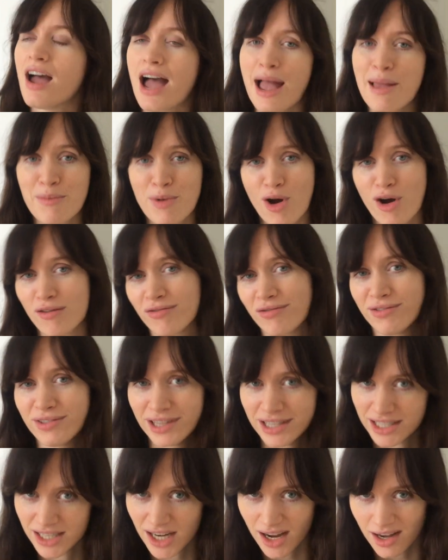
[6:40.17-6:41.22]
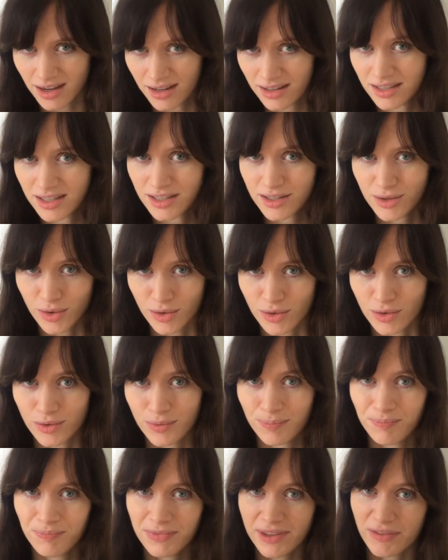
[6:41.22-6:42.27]
I'm off the charts. So
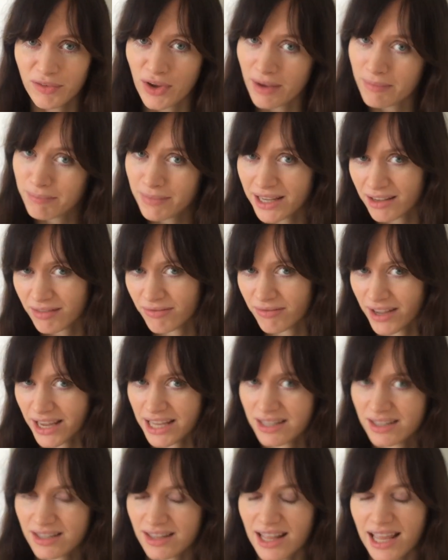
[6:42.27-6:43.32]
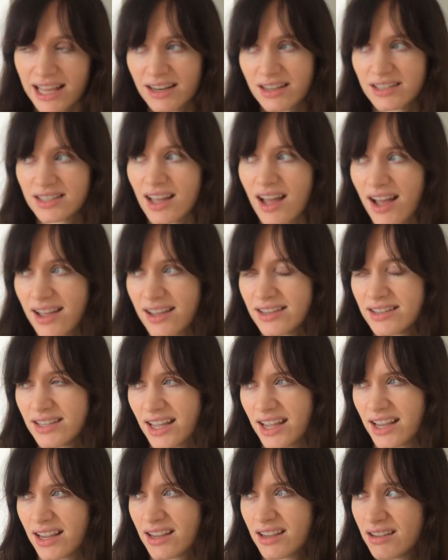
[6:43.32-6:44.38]
if you have bigger feet than a size
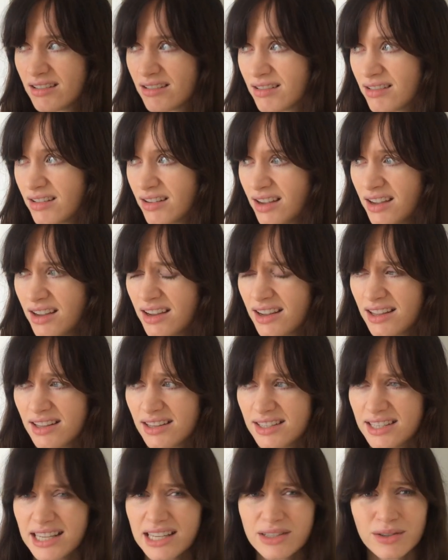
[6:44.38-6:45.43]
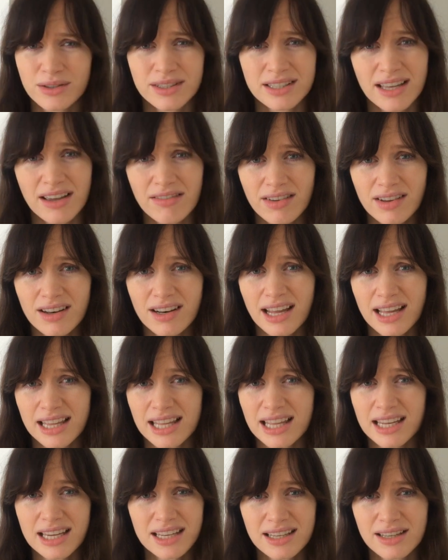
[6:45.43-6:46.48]
like 6 or 7, I
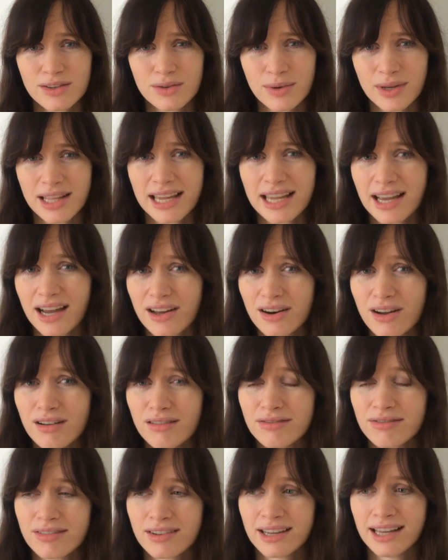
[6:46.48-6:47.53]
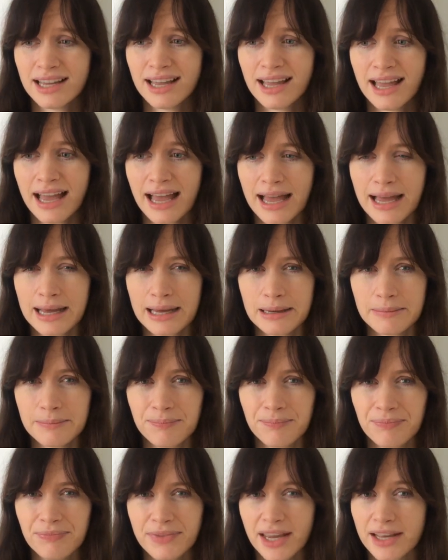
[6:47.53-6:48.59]
think that's where they cut off.
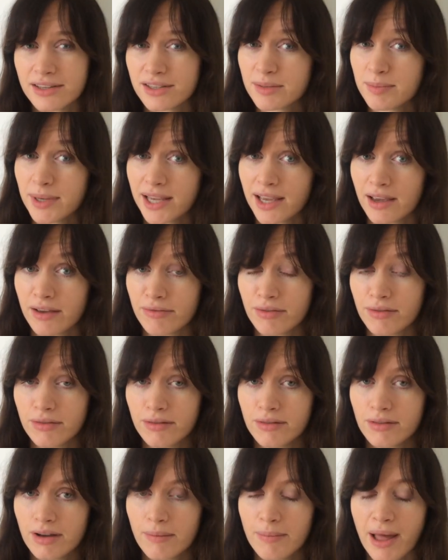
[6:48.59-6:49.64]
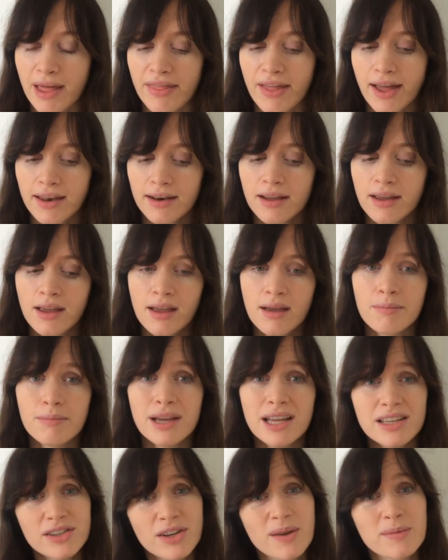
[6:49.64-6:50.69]
Yeah, just be careful about that.
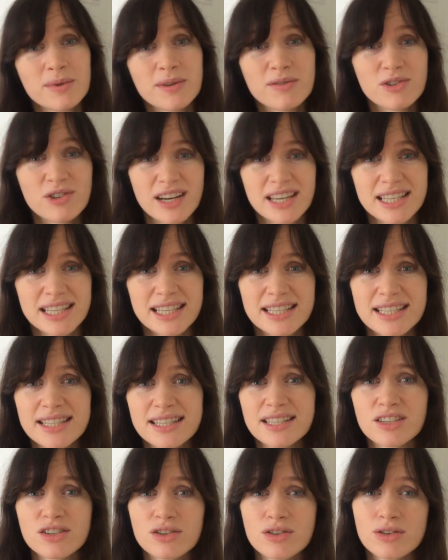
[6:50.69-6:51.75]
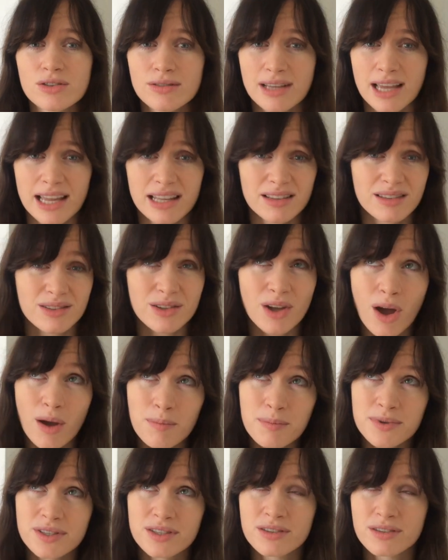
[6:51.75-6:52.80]
But in terms of dresses and
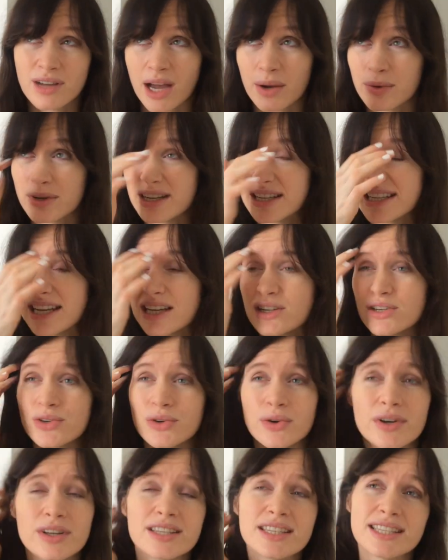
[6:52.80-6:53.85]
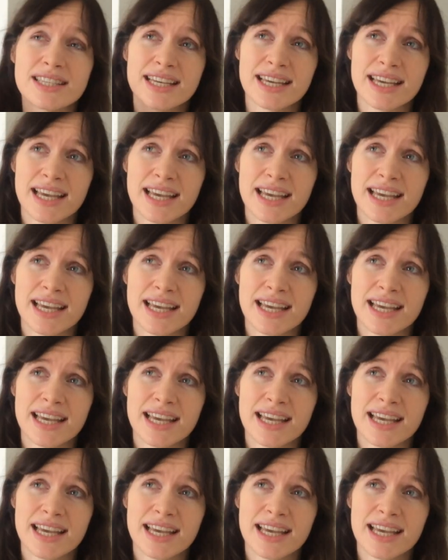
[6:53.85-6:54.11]
tops, I wouldn't say shorts,